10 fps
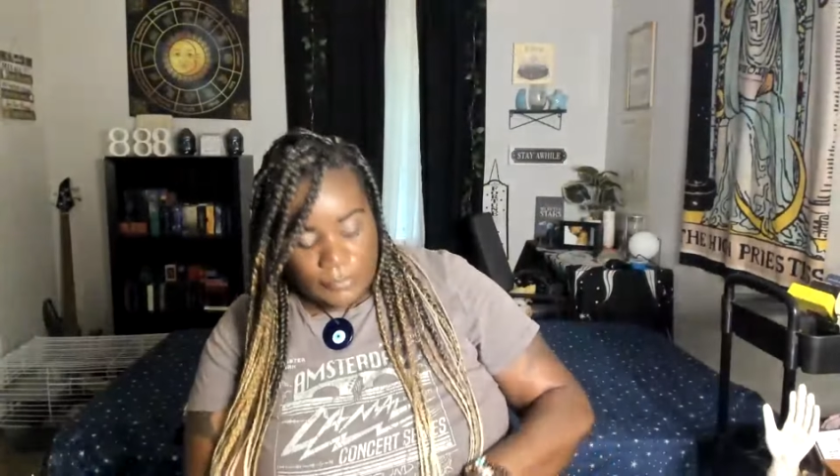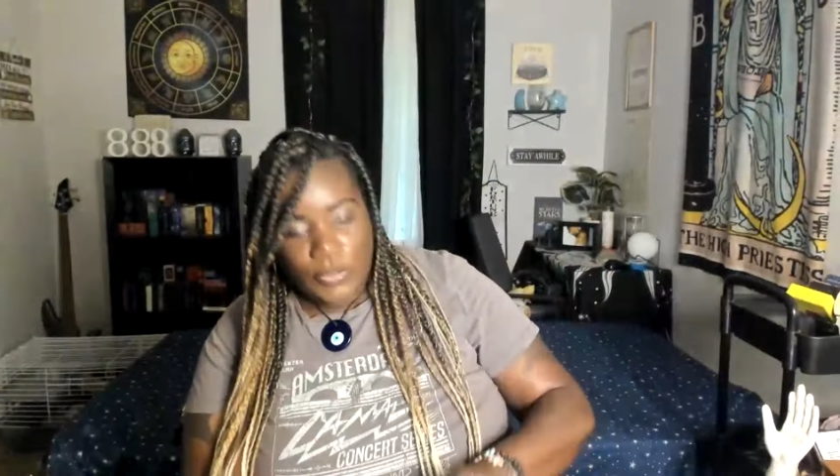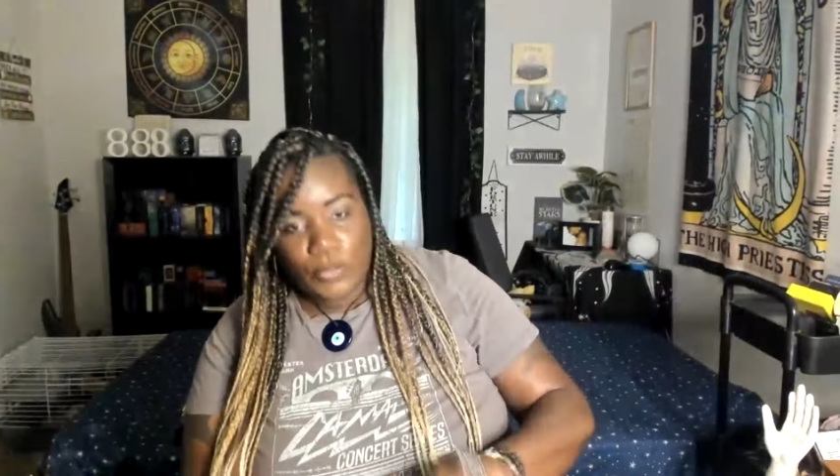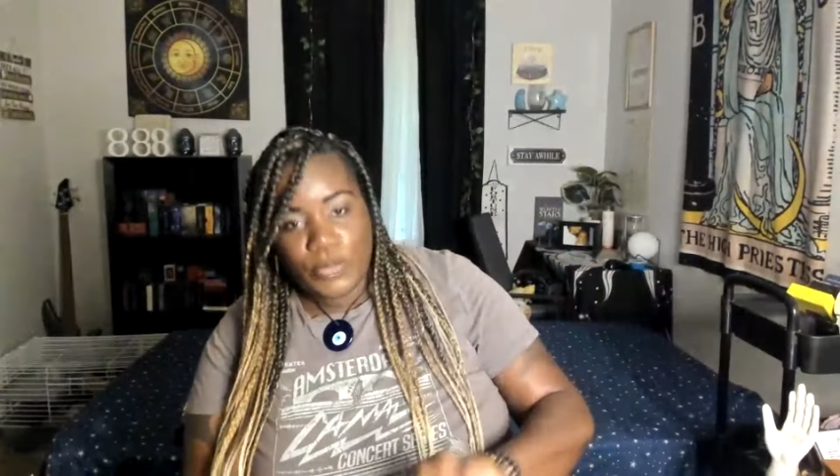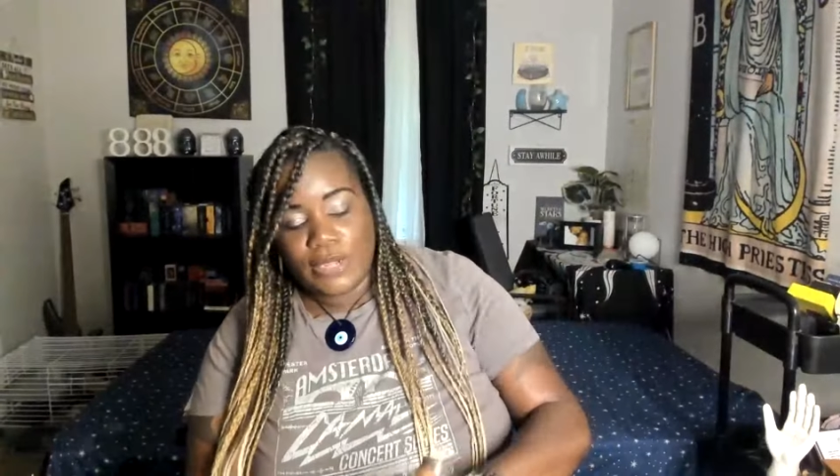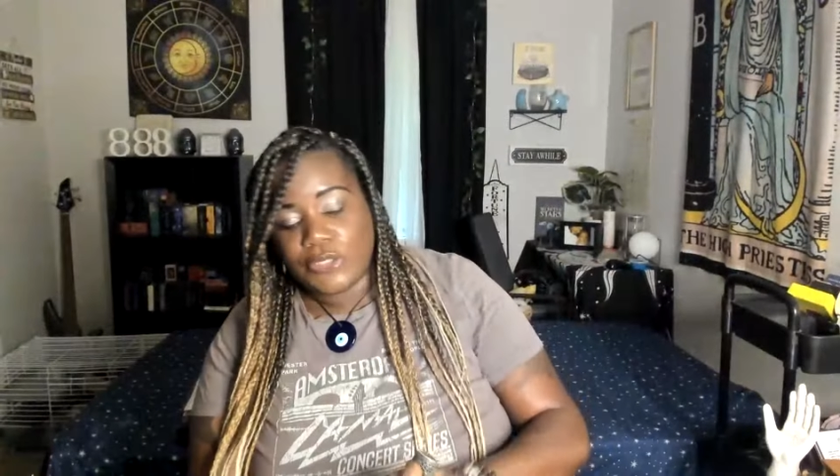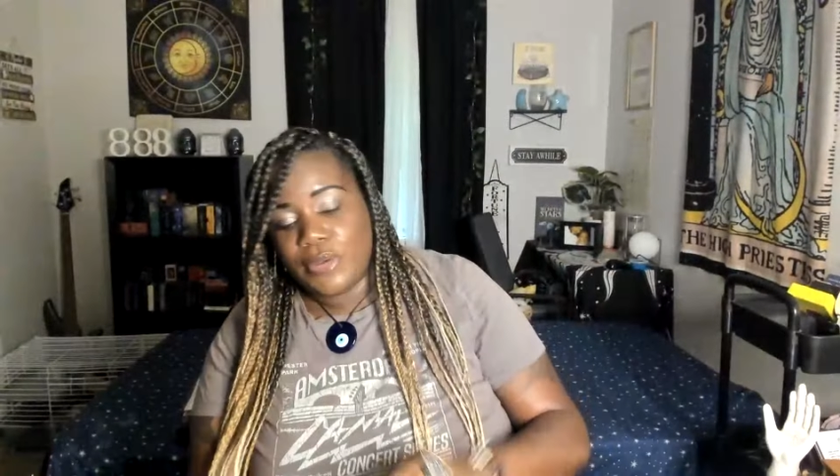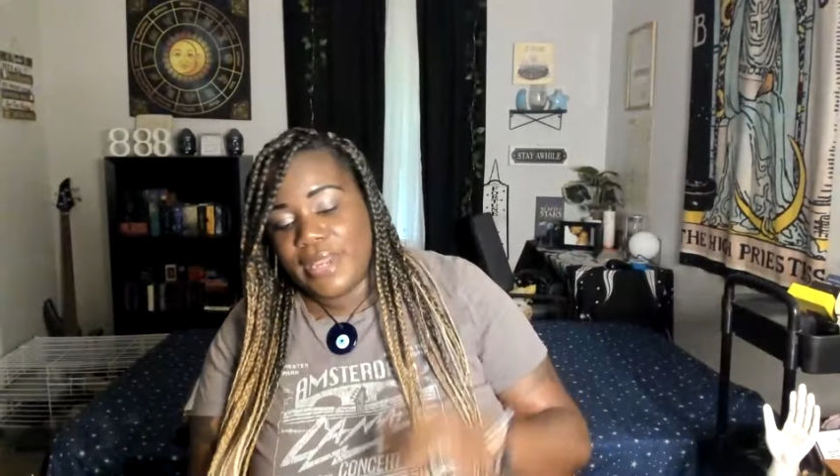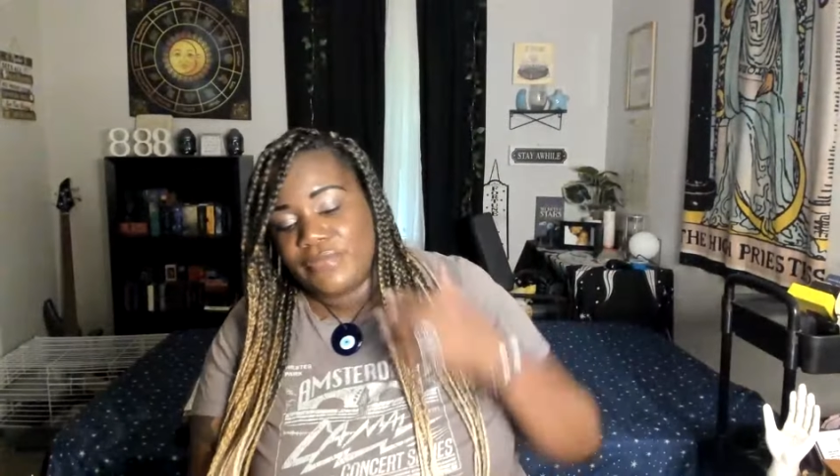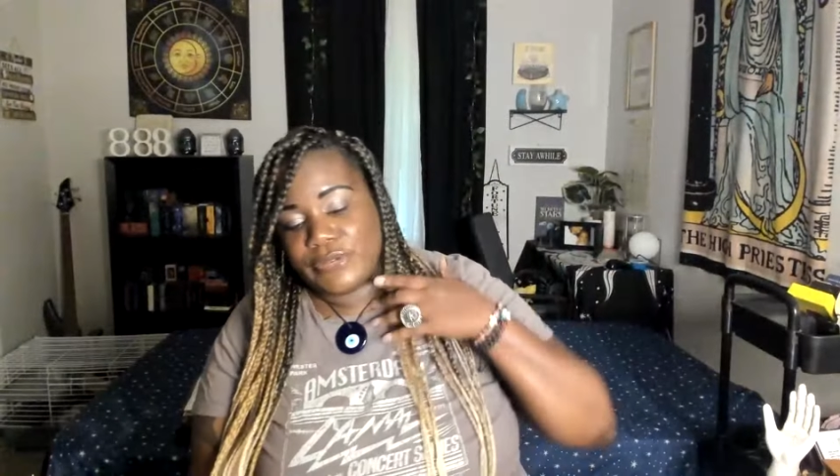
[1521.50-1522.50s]
We also
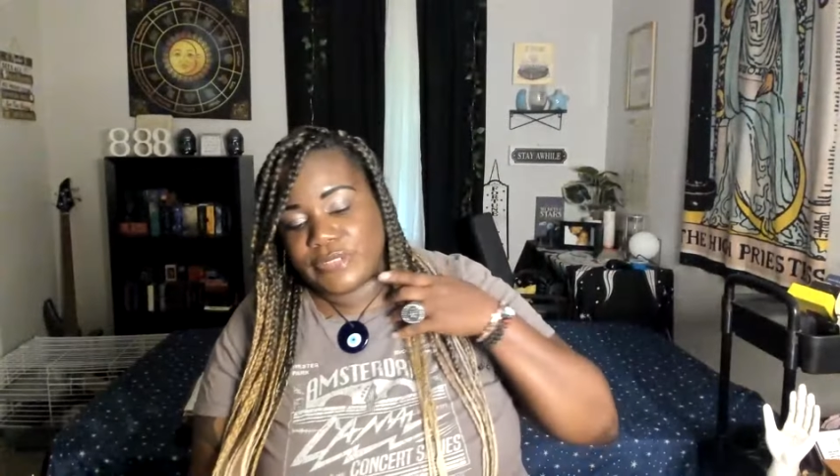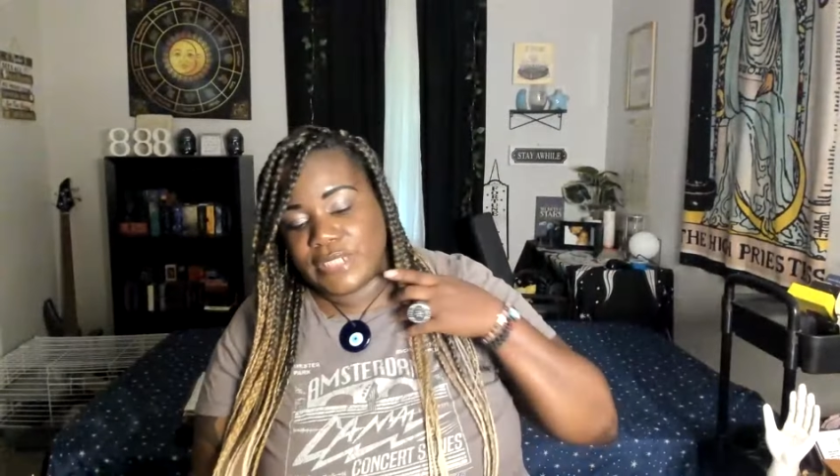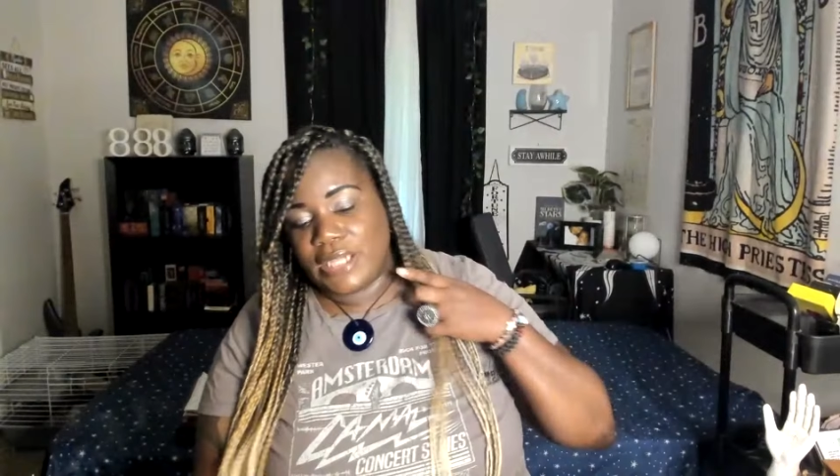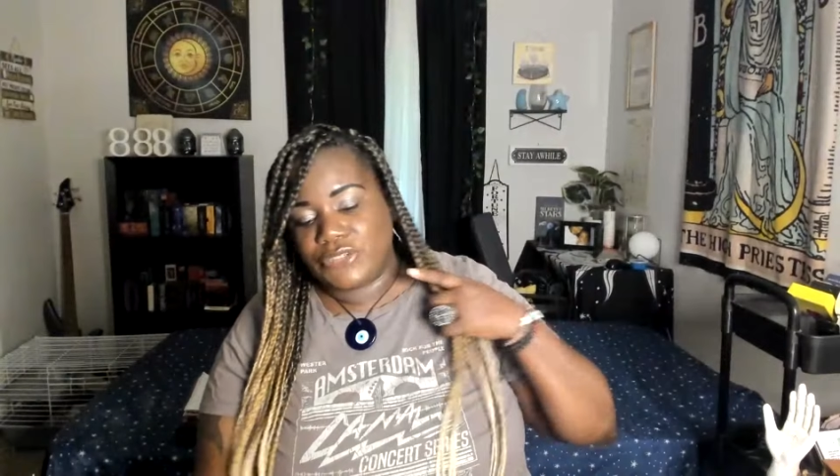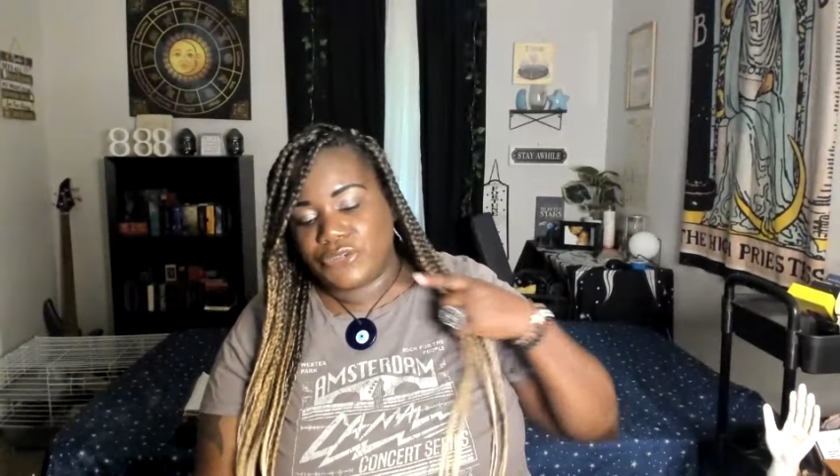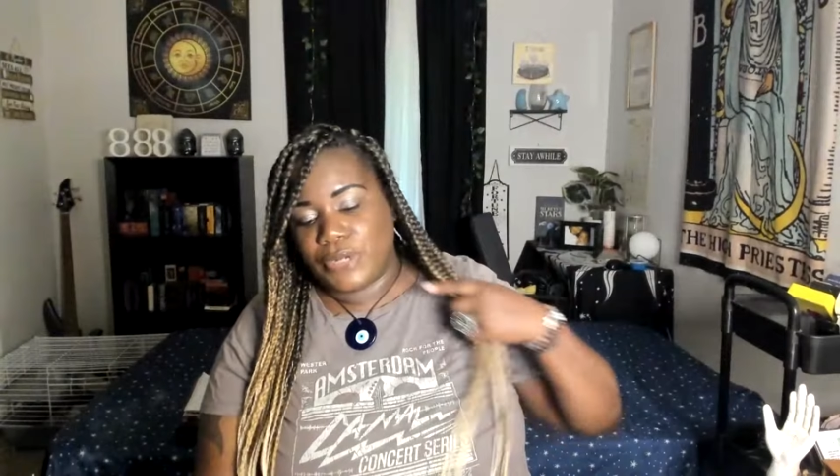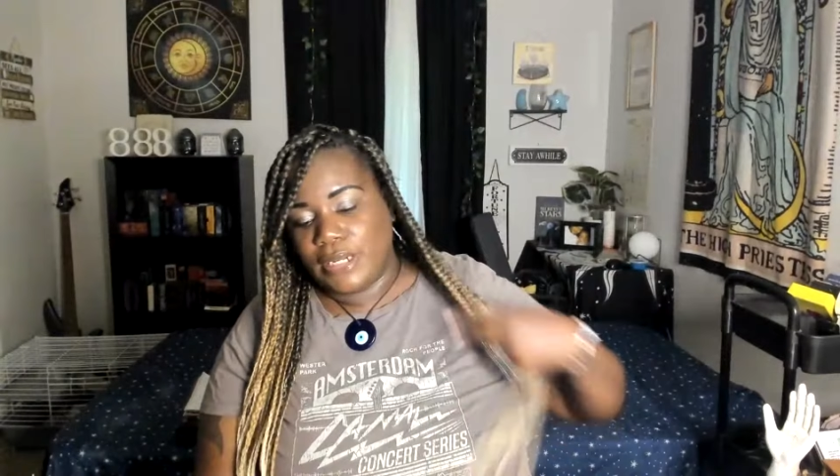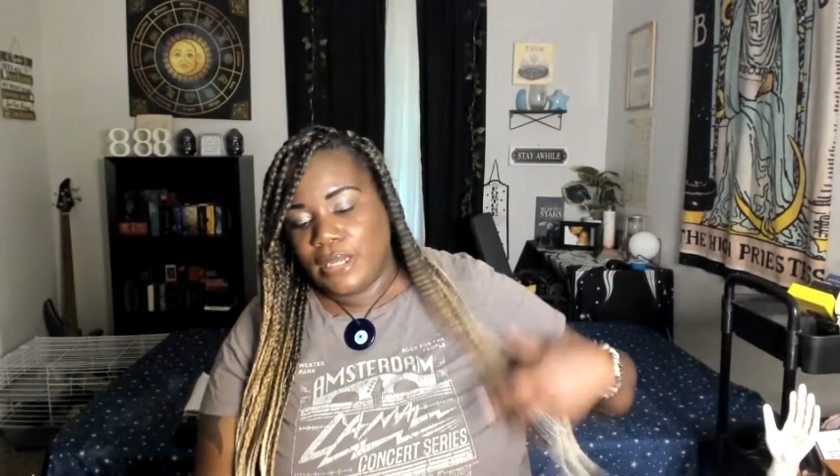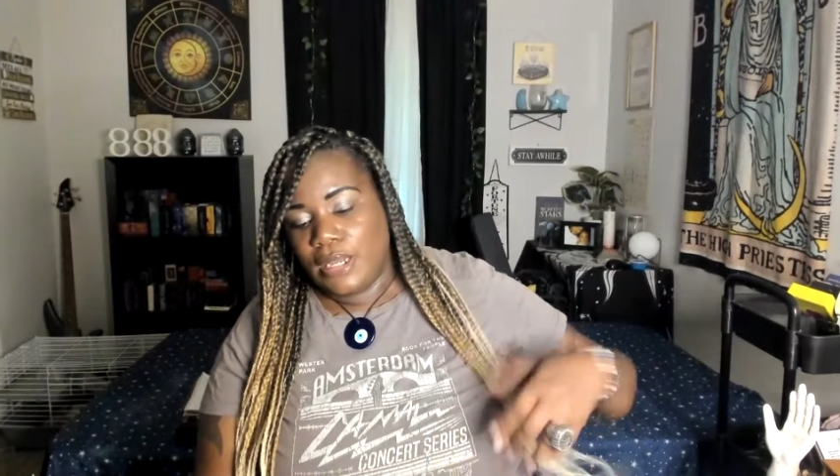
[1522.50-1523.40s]
have here Tantra.